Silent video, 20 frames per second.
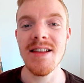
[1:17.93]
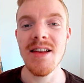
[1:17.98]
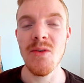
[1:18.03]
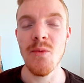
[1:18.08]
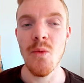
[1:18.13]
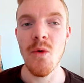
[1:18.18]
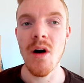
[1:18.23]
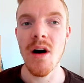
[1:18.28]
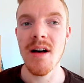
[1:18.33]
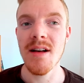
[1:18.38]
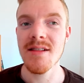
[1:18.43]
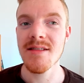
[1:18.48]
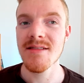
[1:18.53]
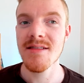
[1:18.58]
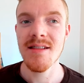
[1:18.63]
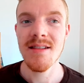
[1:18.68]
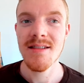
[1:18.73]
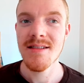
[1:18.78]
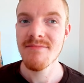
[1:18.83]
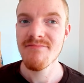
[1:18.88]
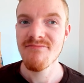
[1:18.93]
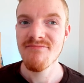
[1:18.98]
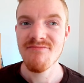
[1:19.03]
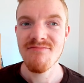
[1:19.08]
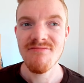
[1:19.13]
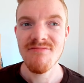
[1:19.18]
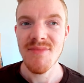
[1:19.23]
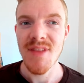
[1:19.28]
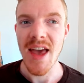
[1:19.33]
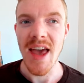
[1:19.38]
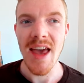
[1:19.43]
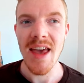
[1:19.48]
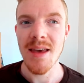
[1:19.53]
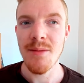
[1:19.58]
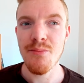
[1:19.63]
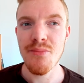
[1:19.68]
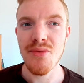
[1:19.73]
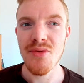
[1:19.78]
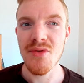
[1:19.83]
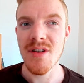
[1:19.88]
It was
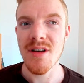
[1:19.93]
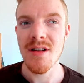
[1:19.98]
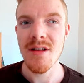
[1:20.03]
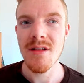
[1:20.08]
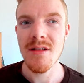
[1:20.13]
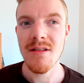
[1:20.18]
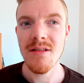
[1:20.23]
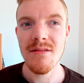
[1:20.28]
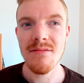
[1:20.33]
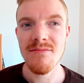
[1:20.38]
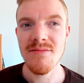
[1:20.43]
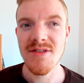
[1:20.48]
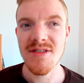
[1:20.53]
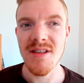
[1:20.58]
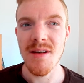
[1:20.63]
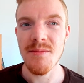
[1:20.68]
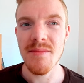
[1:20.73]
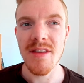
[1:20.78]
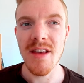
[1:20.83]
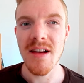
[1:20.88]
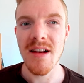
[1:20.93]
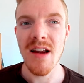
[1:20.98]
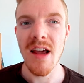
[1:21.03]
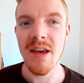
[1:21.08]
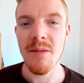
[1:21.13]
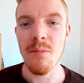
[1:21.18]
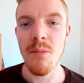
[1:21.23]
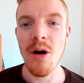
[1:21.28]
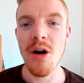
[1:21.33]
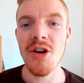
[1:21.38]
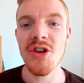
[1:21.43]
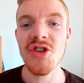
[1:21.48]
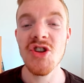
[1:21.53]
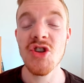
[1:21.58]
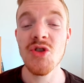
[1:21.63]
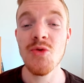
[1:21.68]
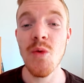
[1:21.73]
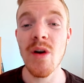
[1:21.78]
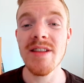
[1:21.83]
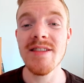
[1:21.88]
April, something like March
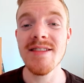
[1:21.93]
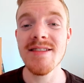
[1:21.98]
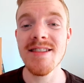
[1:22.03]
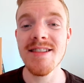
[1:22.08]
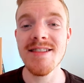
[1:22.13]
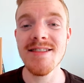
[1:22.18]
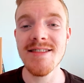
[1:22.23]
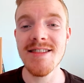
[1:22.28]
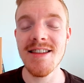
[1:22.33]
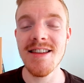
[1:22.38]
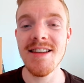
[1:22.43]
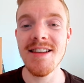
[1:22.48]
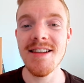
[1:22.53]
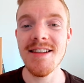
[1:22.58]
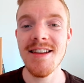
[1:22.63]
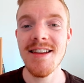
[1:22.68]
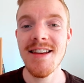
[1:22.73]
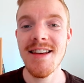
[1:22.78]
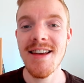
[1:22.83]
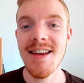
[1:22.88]
2016.